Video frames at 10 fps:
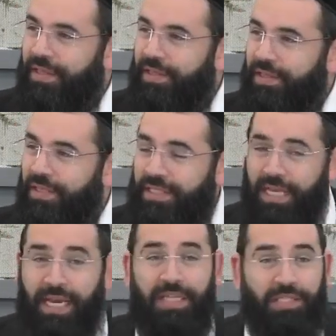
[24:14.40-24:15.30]
the
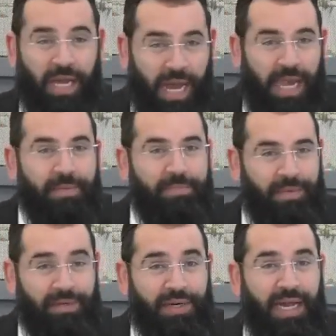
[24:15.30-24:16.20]
second time
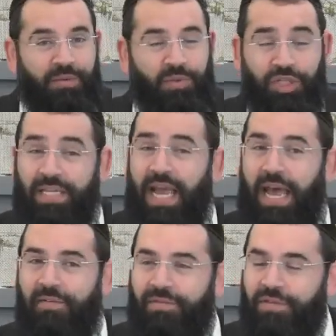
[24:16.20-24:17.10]
around, which is
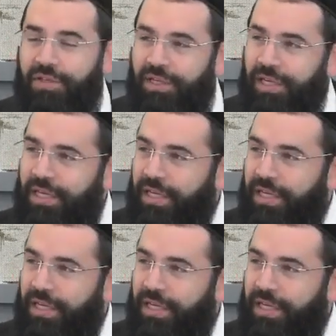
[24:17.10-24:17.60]
after